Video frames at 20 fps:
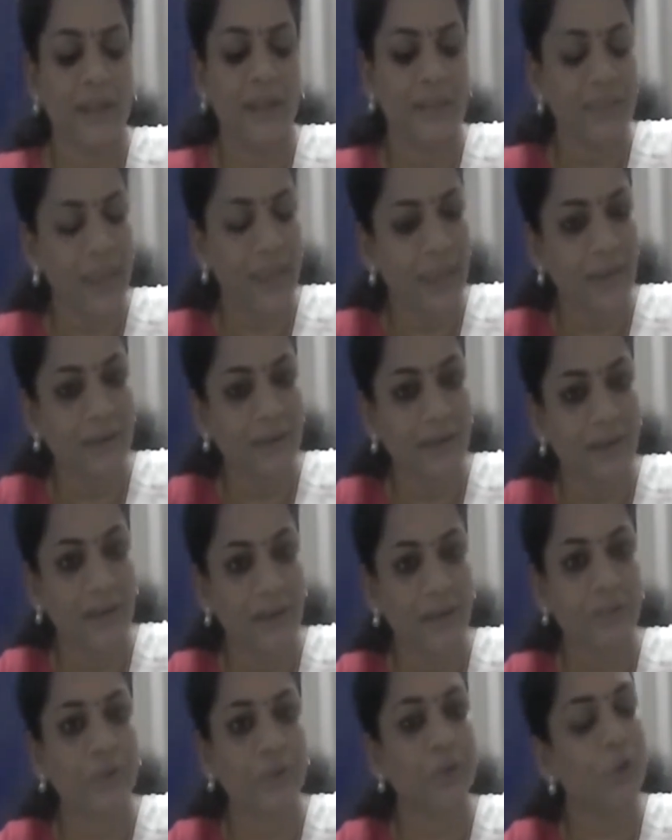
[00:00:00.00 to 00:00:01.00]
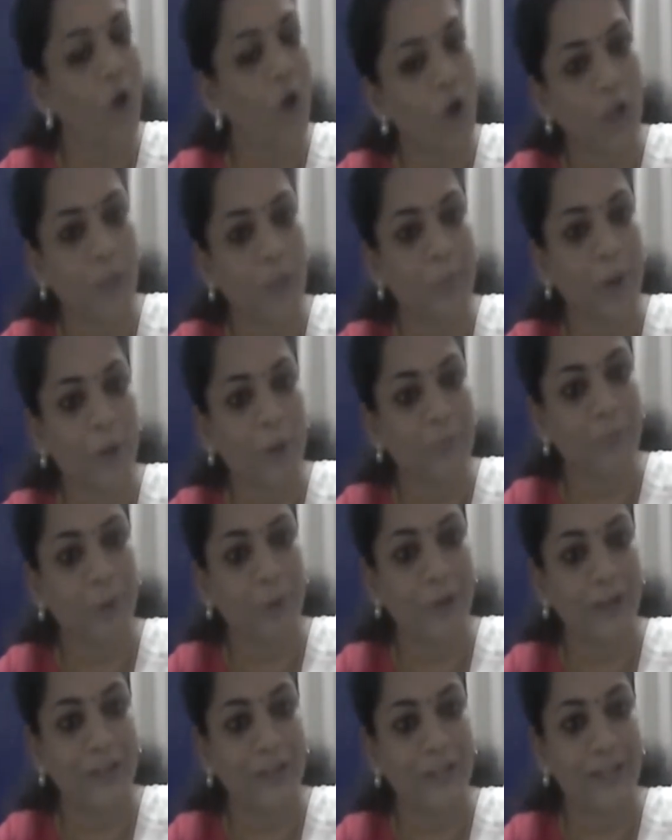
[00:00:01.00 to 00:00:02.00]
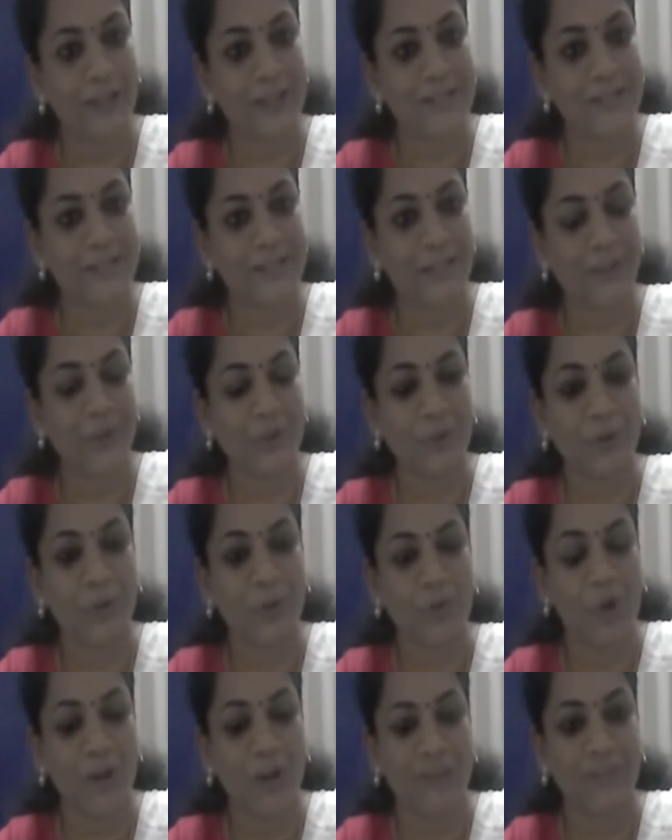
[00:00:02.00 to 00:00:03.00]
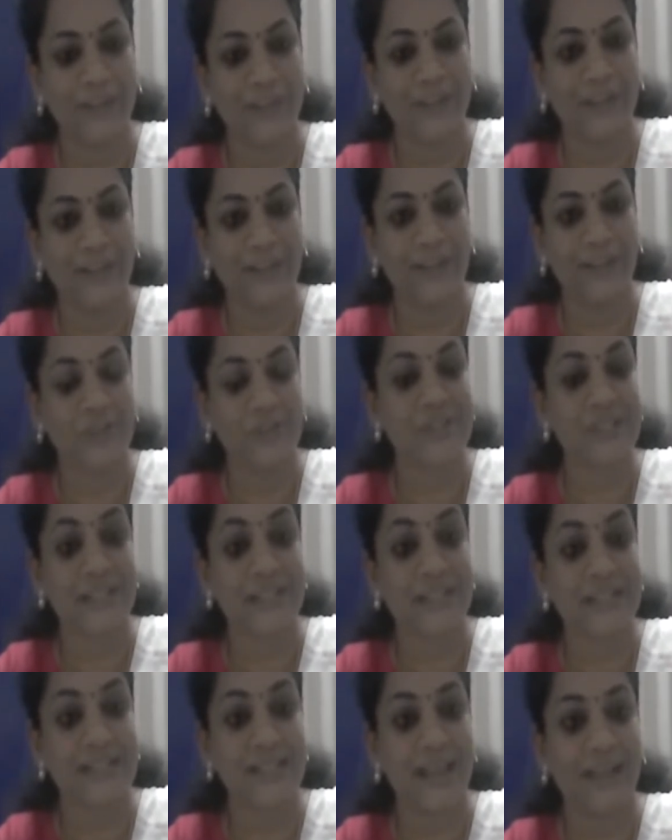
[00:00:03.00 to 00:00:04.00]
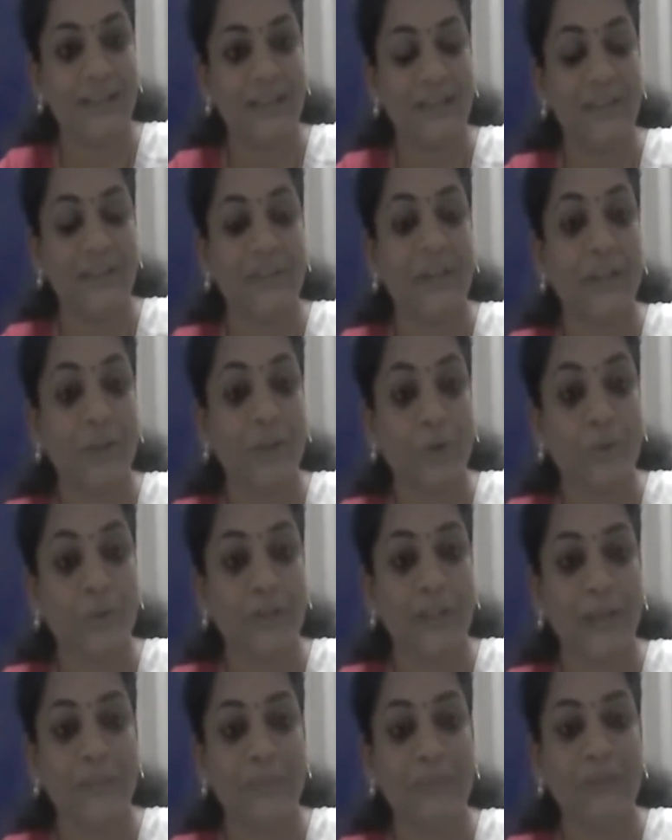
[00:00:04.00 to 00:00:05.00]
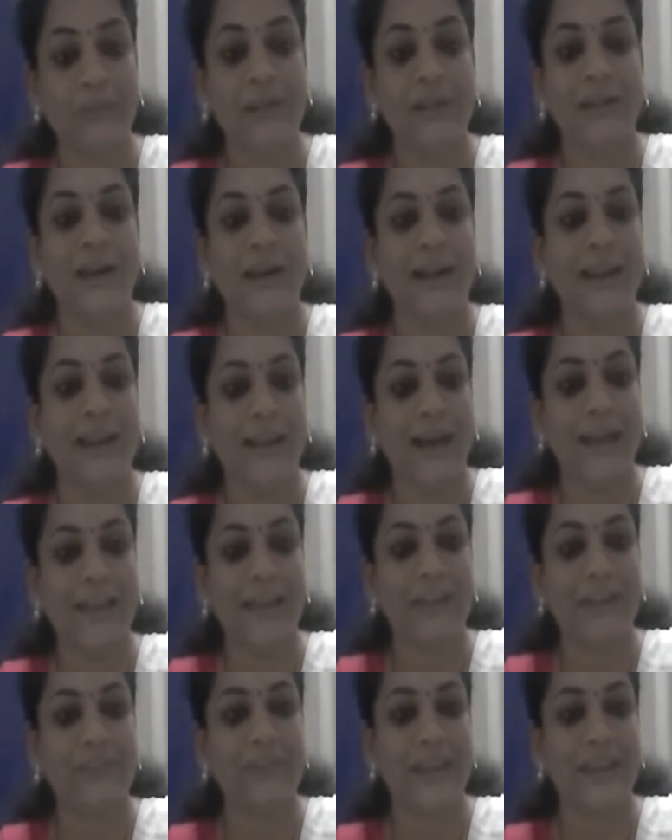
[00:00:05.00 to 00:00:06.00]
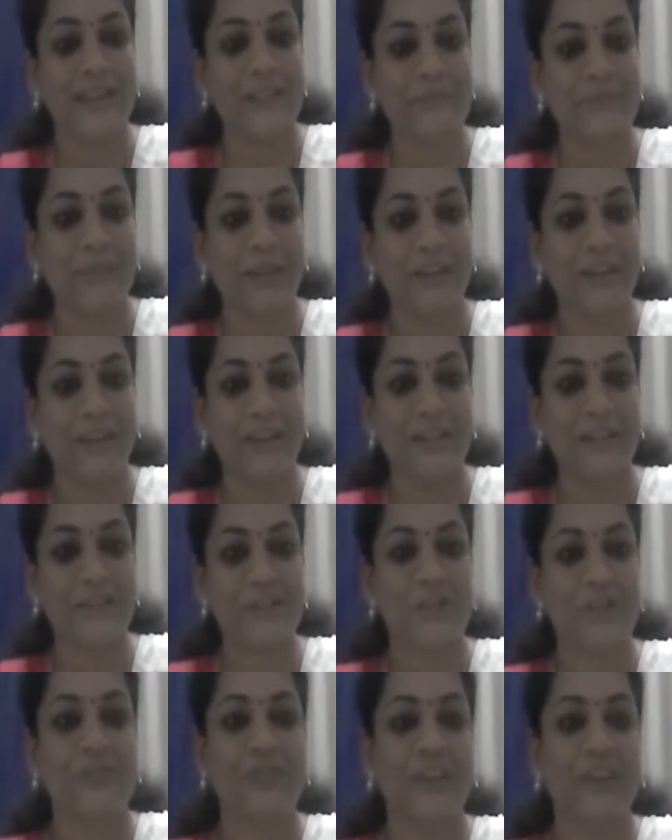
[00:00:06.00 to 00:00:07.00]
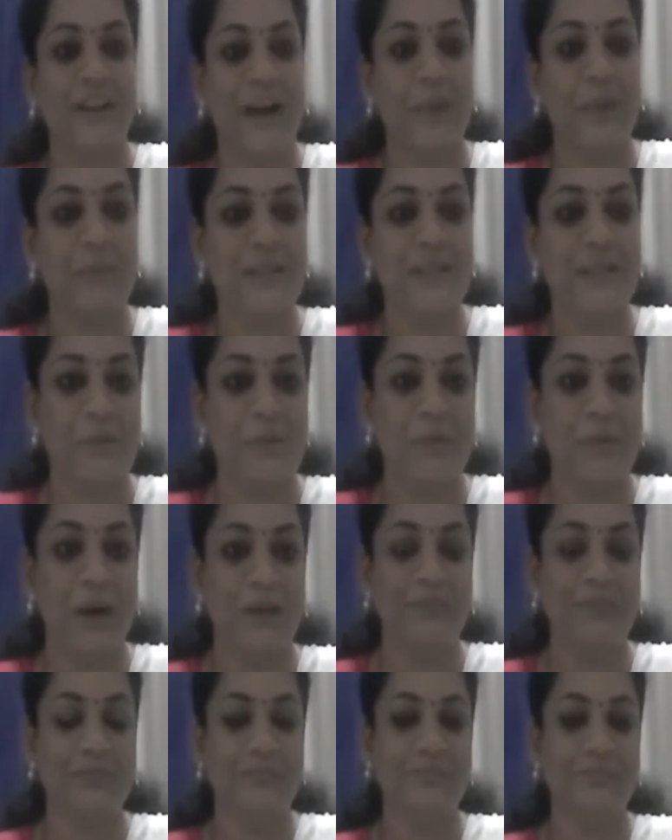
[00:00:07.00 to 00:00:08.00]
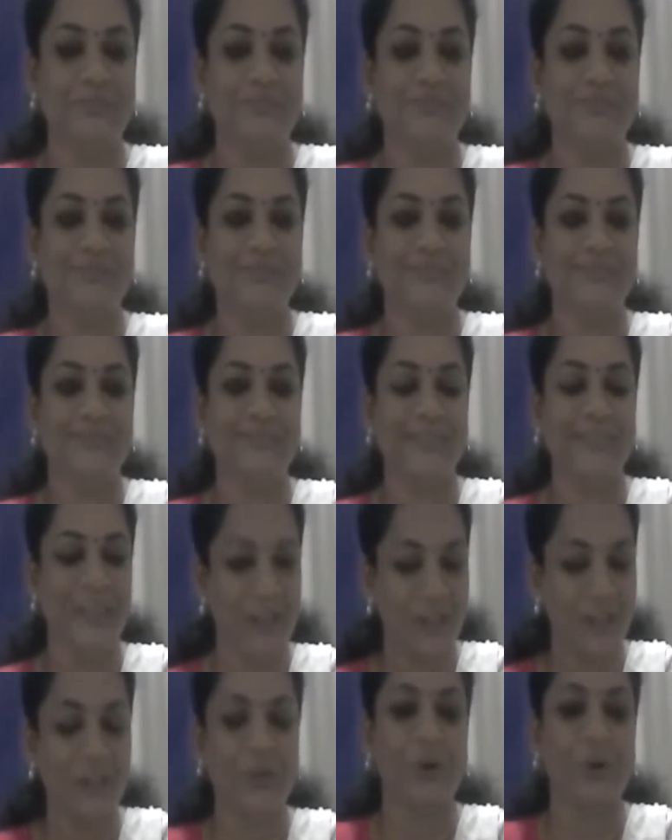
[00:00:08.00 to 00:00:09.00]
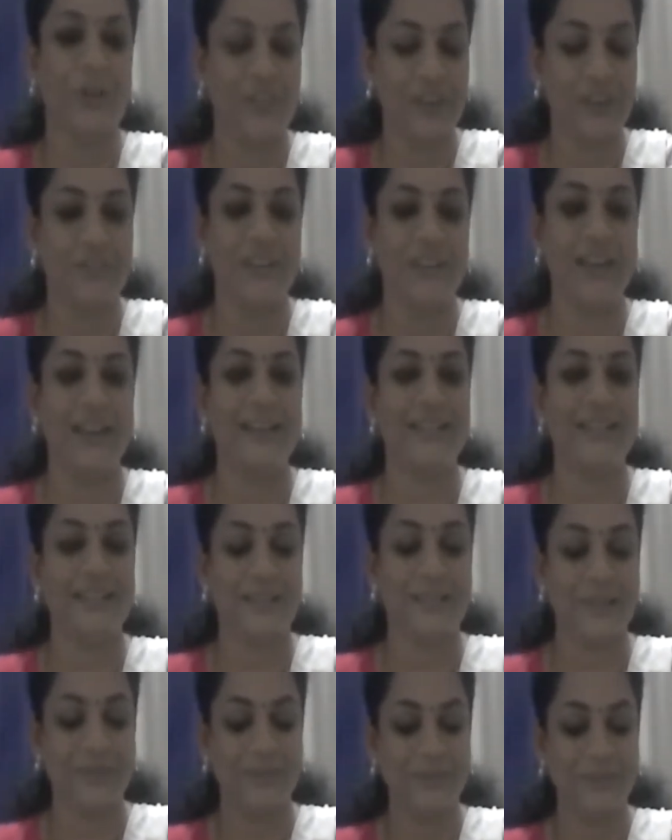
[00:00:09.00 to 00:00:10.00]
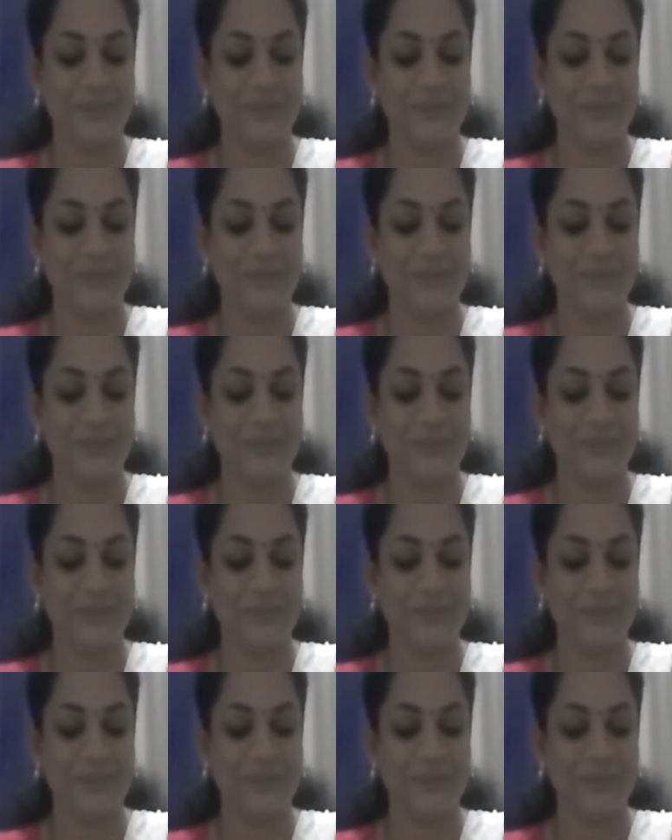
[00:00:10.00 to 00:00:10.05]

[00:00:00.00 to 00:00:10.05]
Then to talk about politics, you know what we did for 6th standard, we took them a live experience of Grama Sabha near to our village.